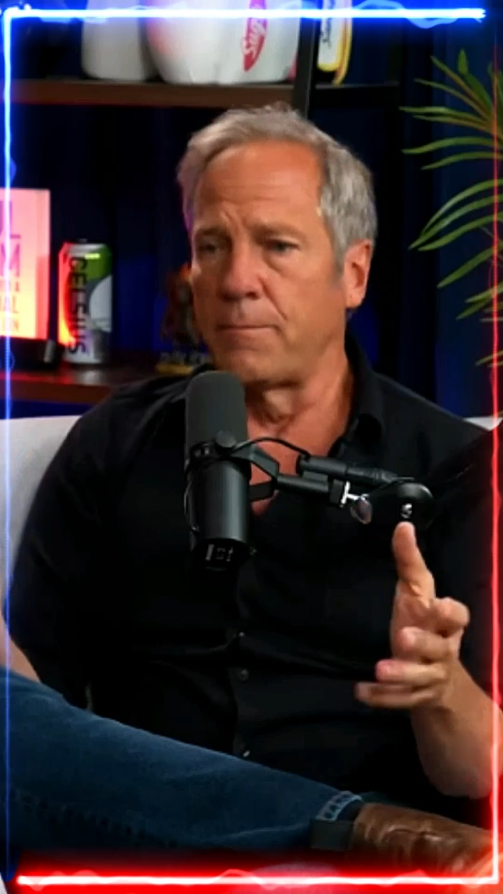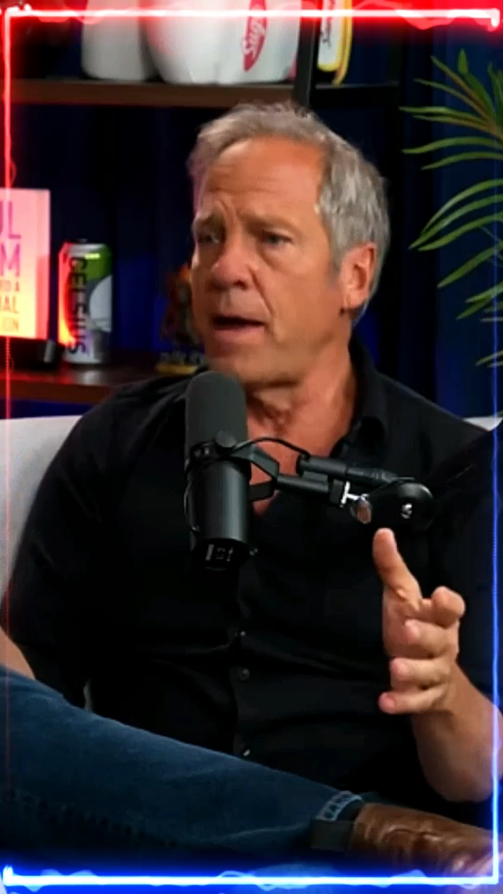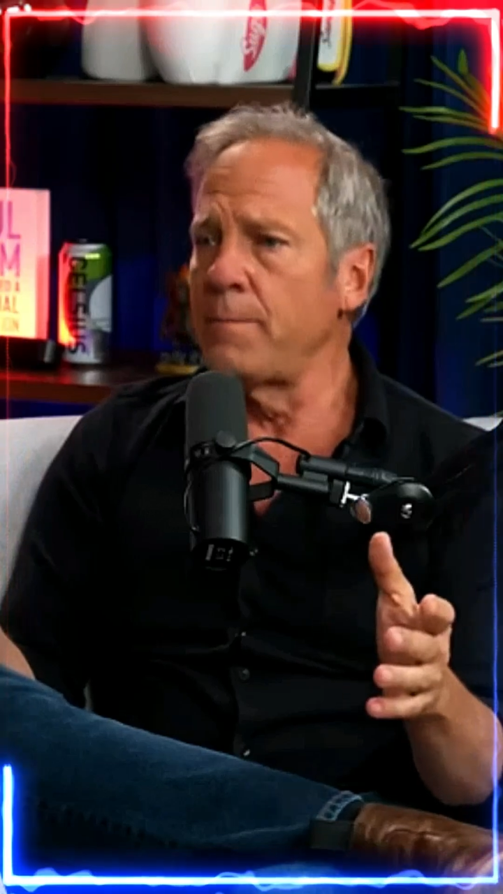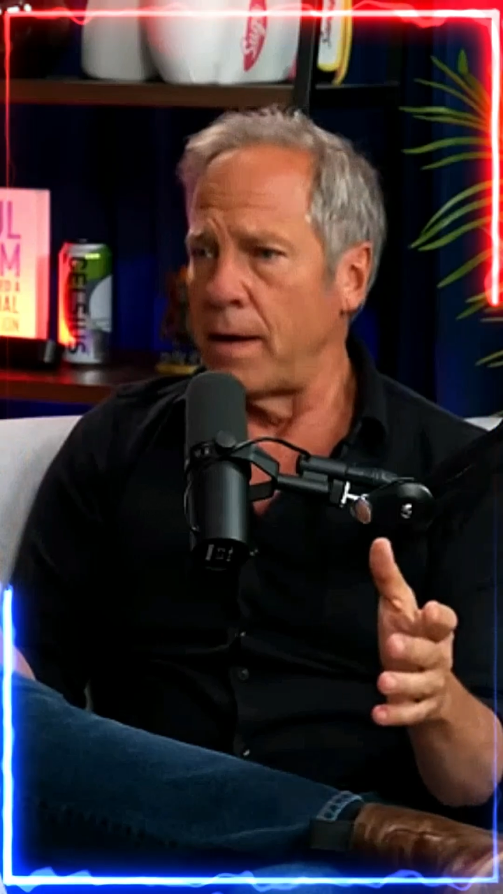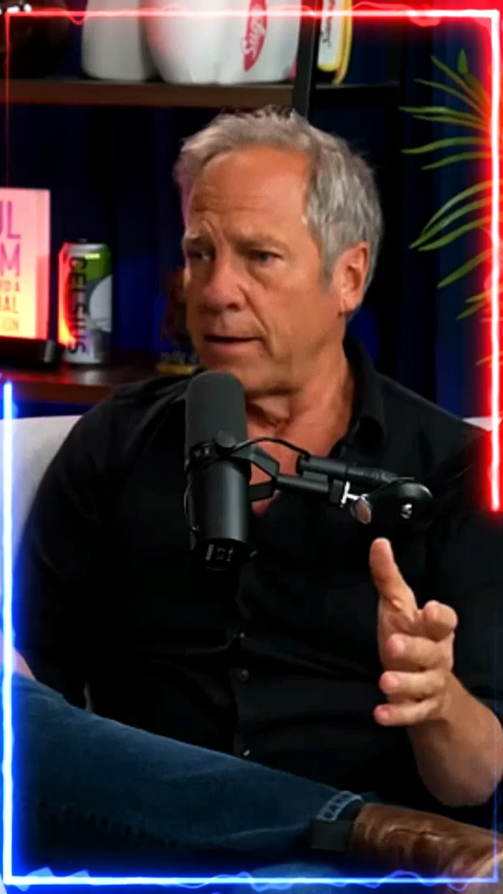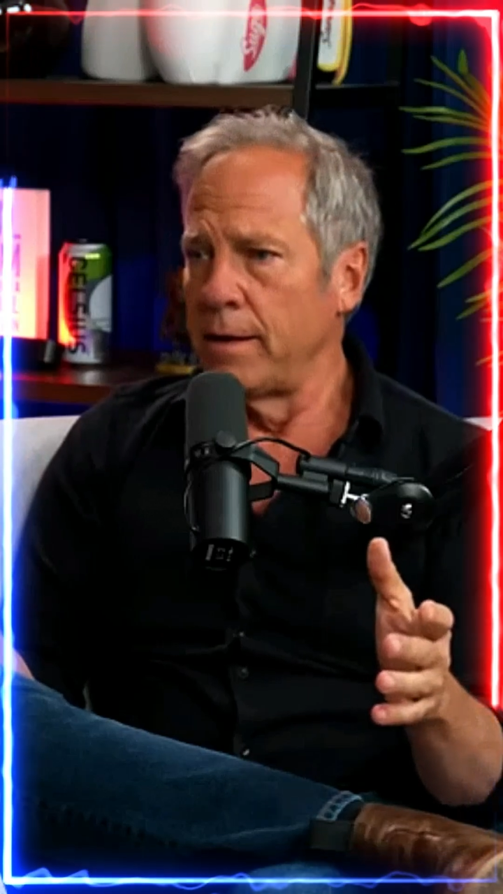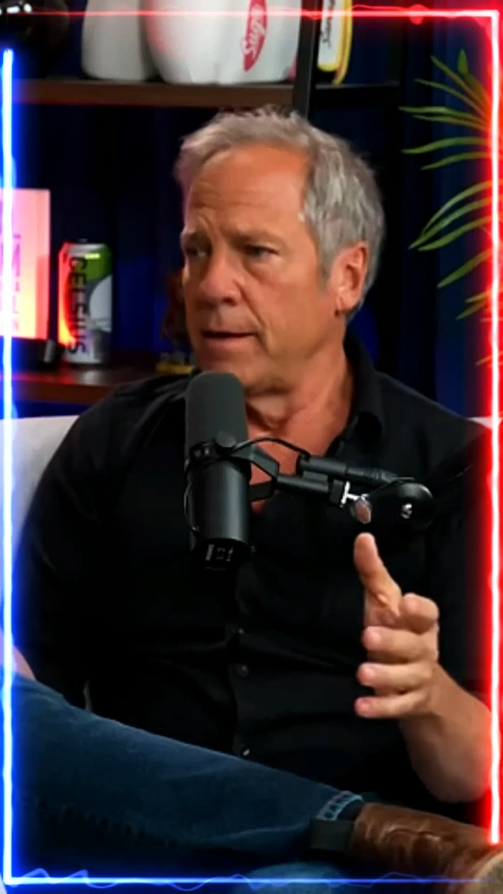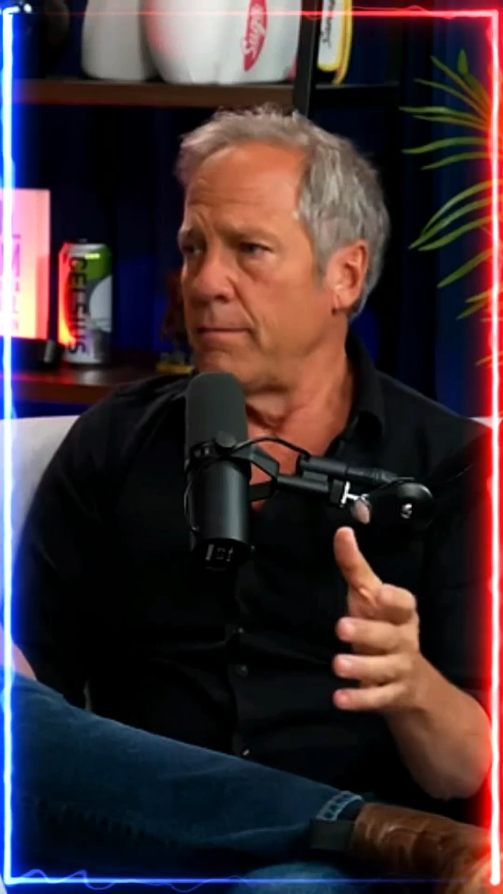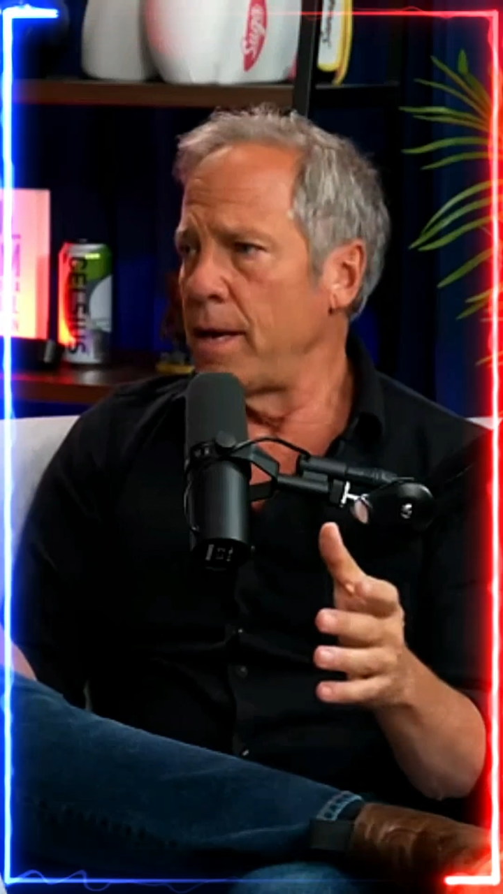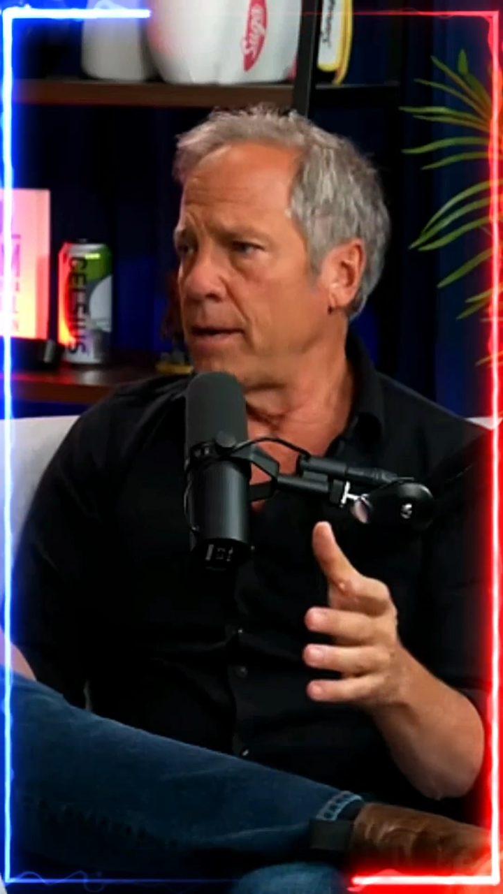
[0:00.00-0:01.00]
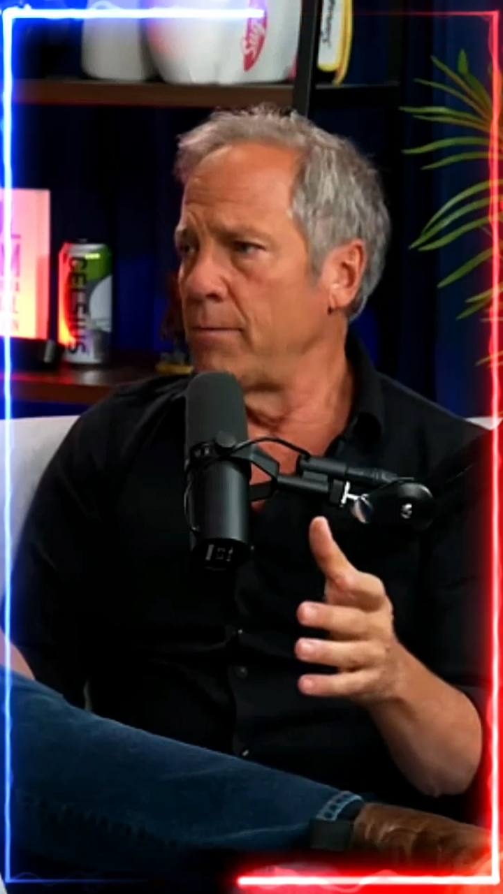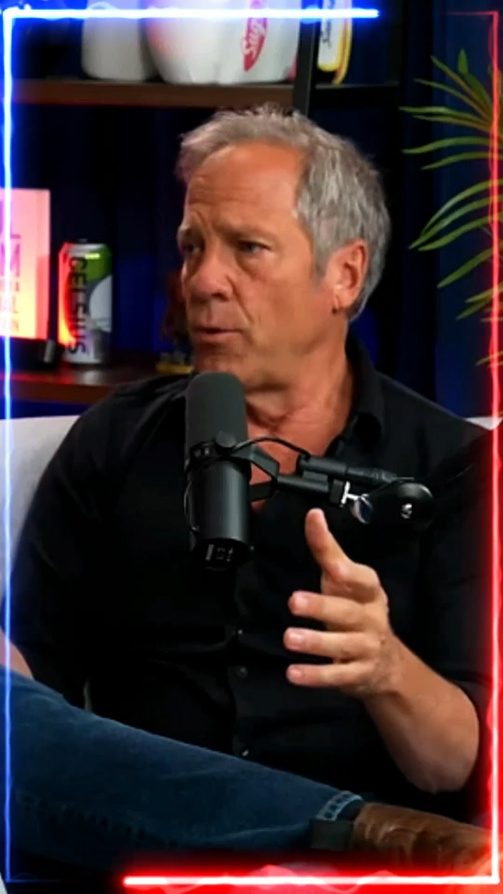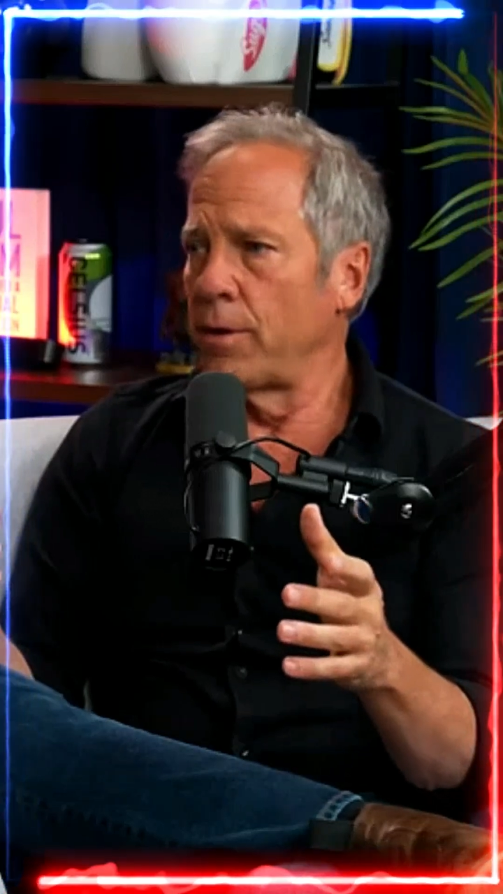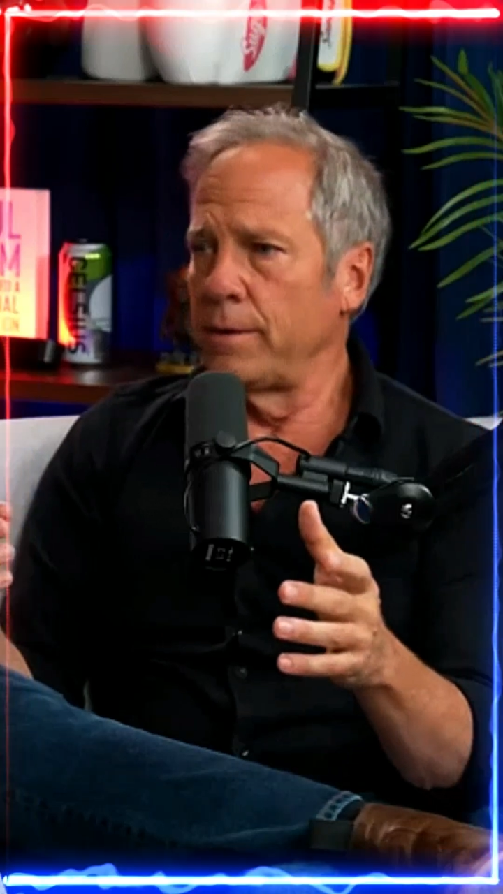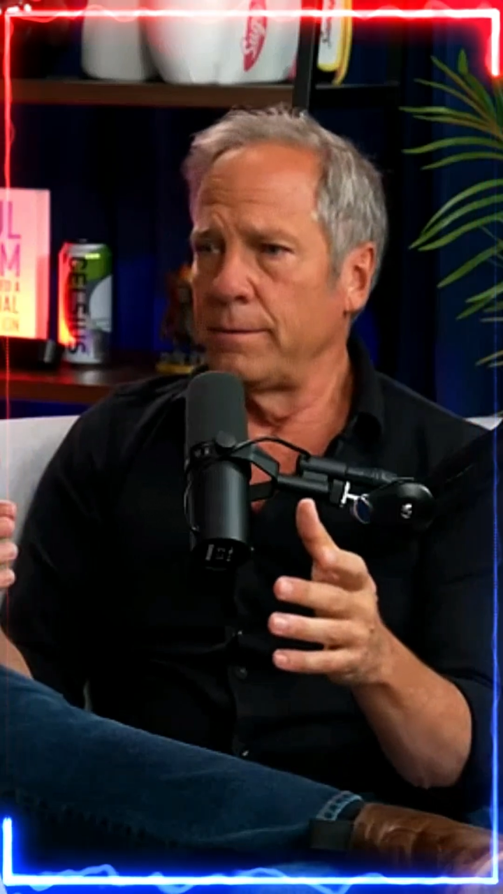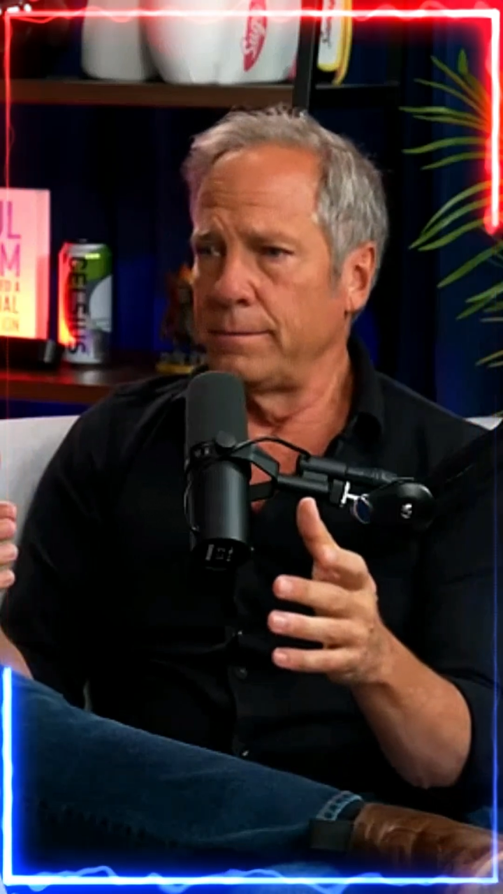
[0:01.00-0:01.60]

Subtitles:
the pay better, make it more